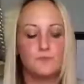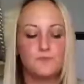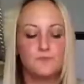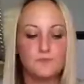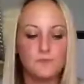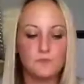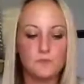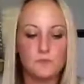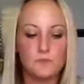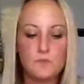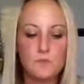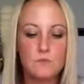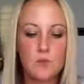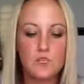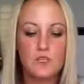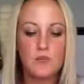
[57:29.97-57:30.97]
So
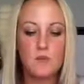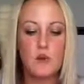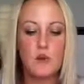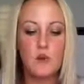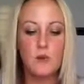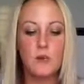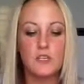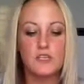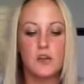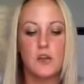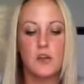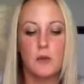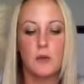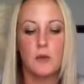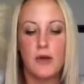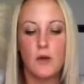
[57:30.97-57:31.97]
tomorrow we're going to
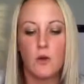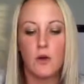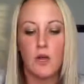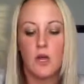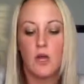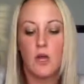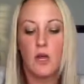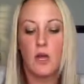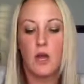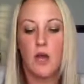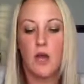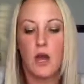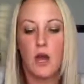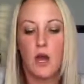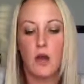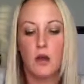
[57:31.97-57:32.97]
talk about
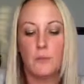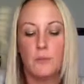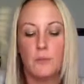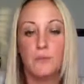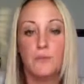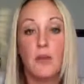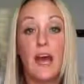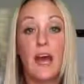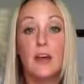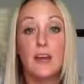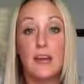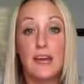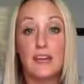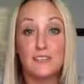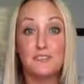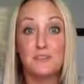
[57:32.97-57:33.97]
how
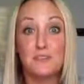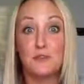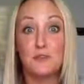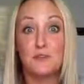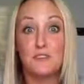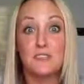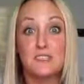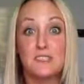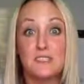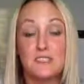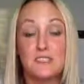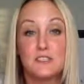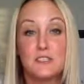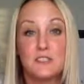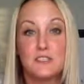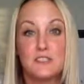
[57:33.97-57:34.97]
to execute this
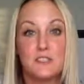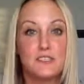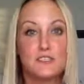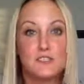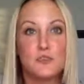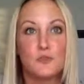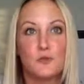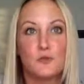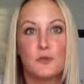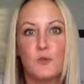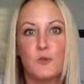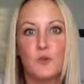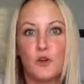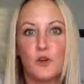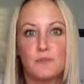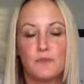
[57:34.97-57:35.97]
new
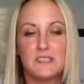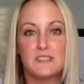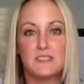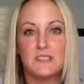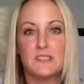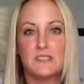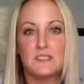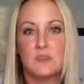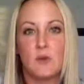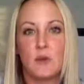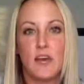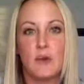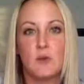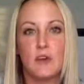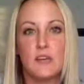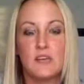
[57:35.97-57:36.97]
reworked business.
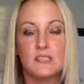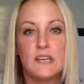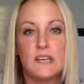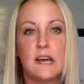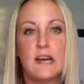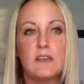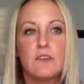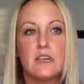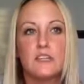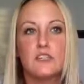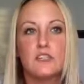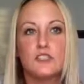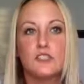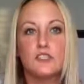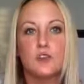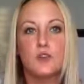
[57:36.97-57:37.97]
Okay. We're going to dive
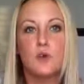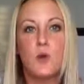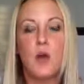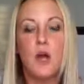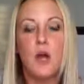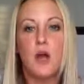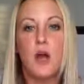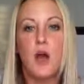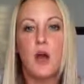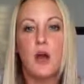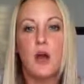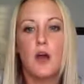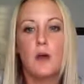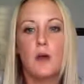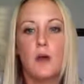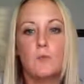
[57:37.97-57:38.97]
into
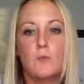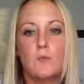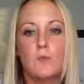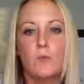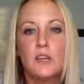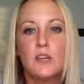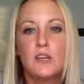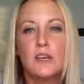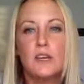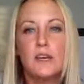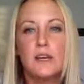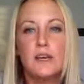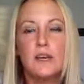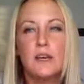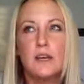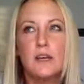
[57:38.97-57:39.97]

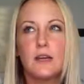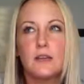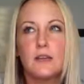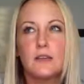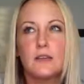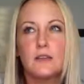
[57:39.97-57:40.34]
really